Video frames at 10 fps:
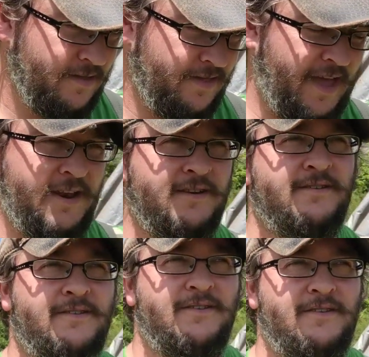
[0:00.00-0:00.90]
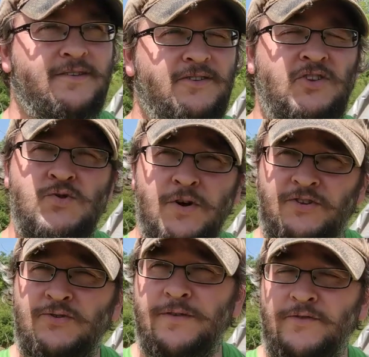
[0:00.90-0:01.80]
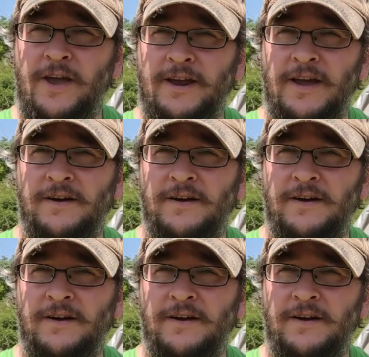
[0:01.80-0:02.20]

then you were too afraid